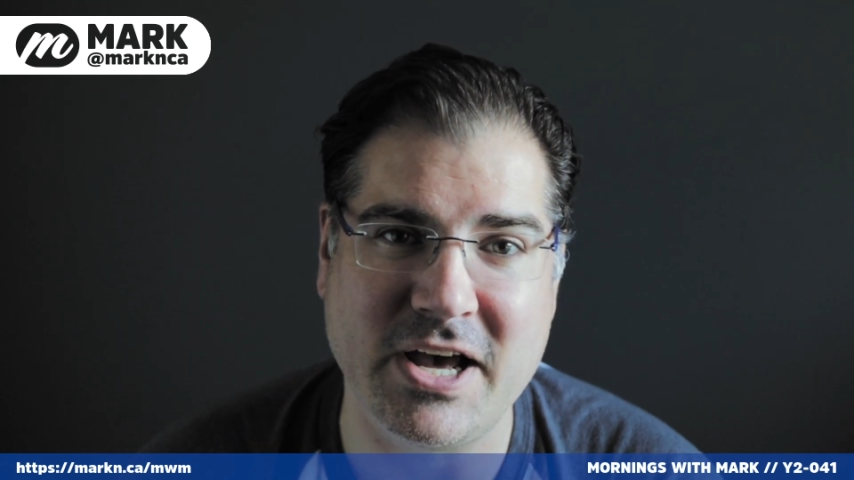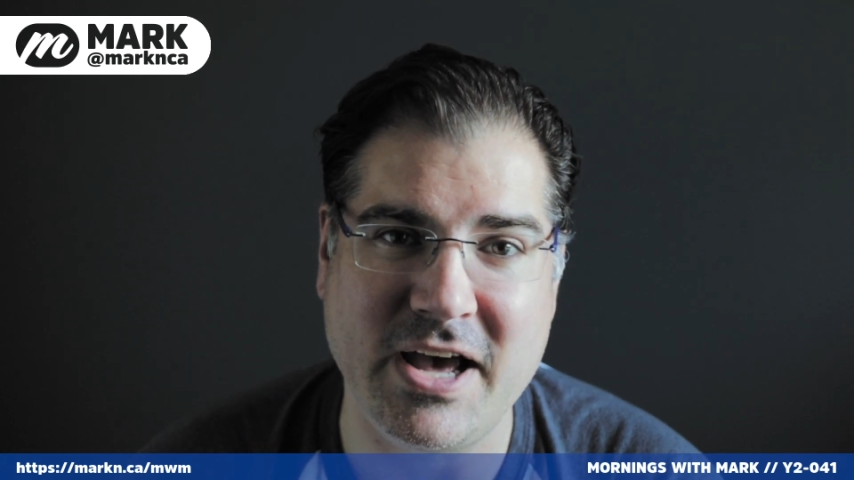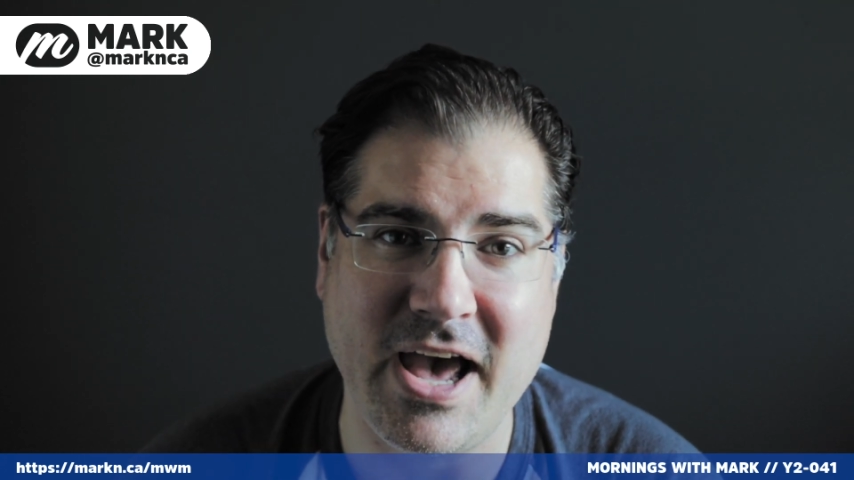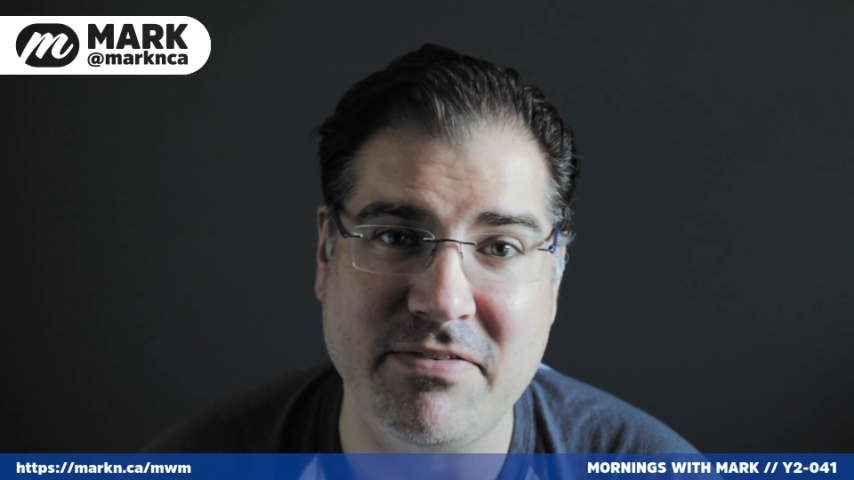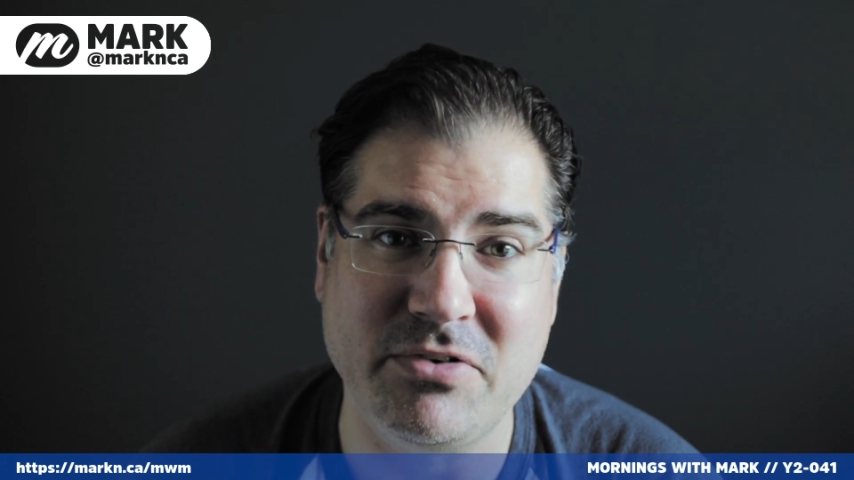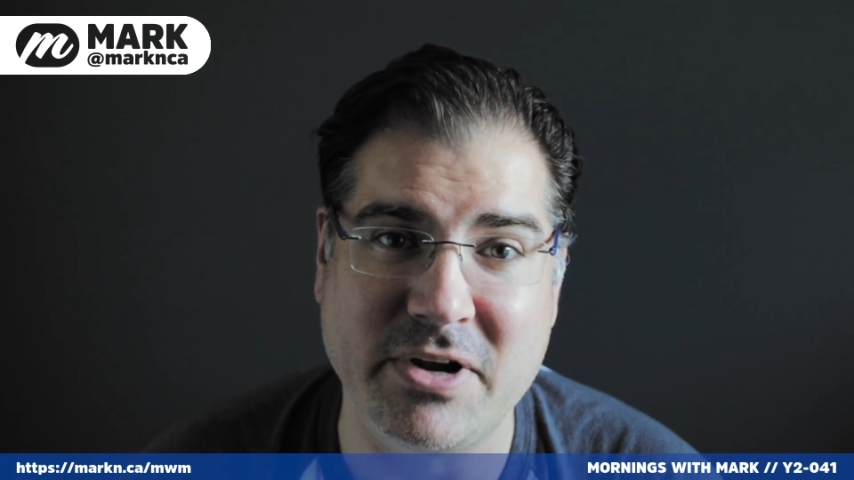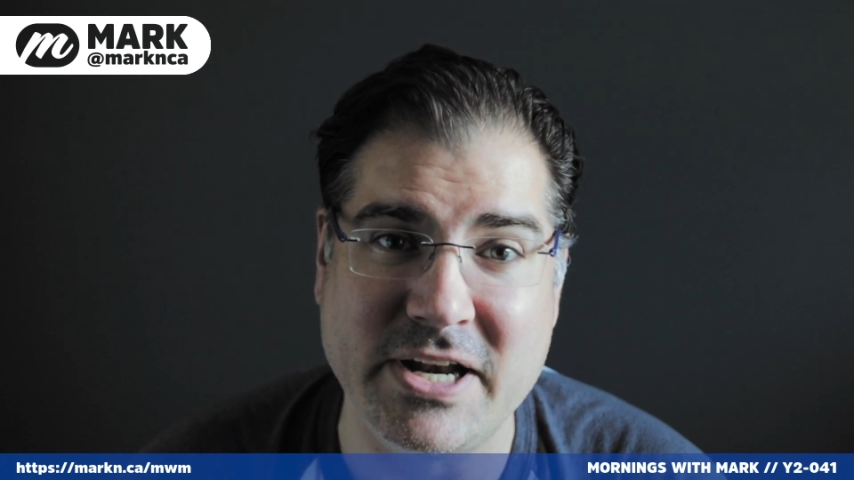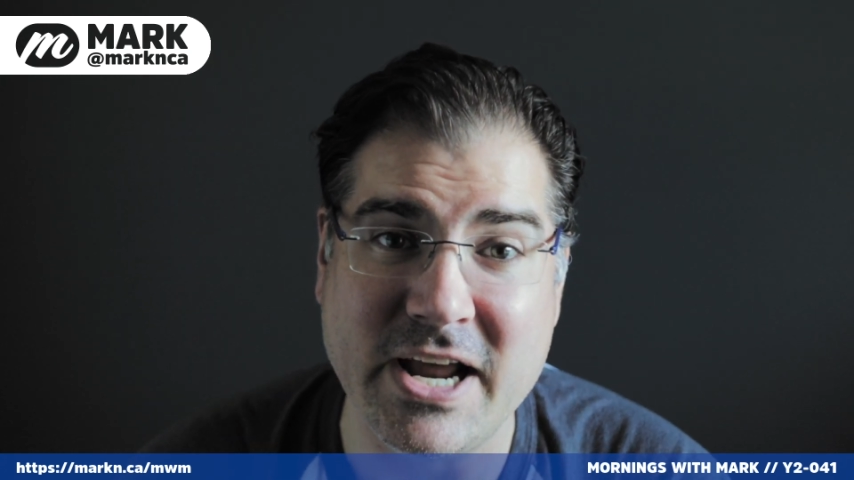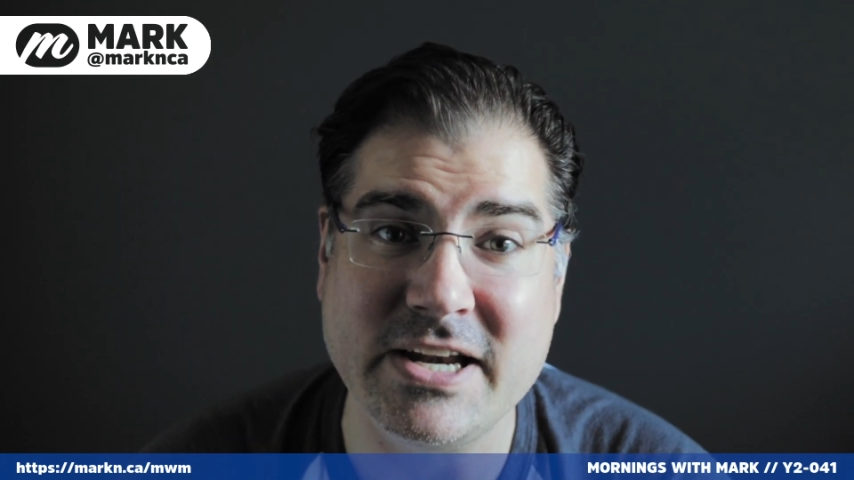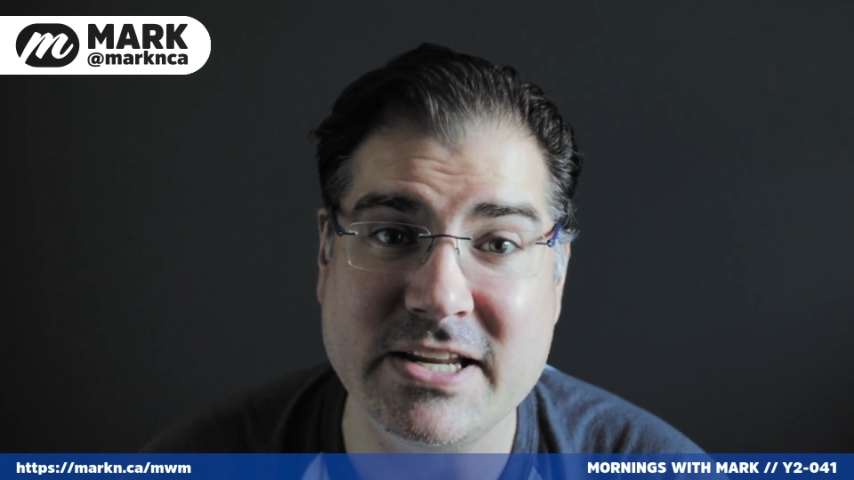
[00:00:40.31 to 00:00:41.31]
after
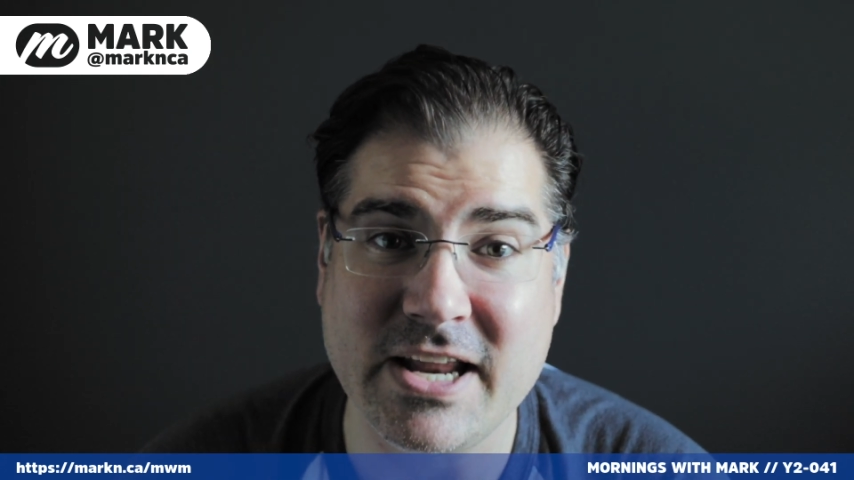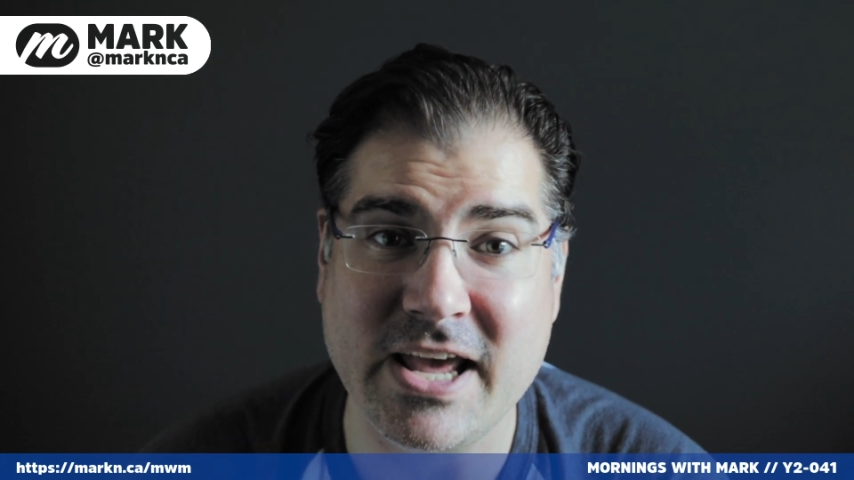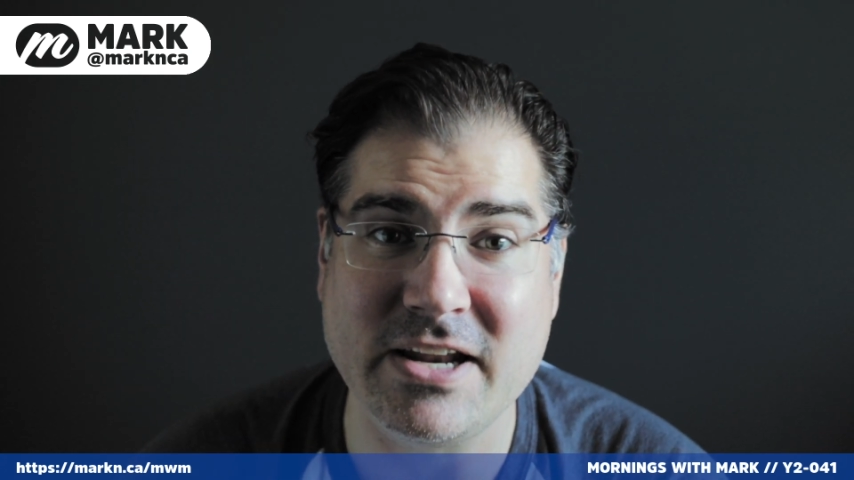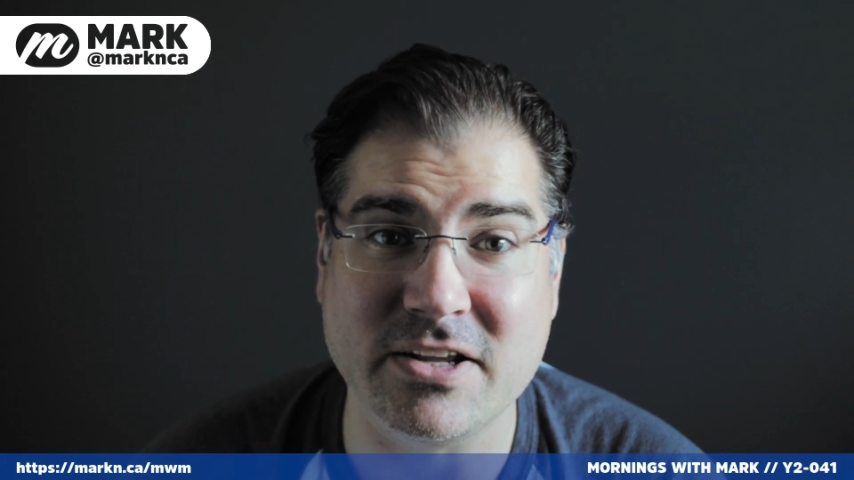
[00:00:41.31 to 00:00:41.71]
a 90-day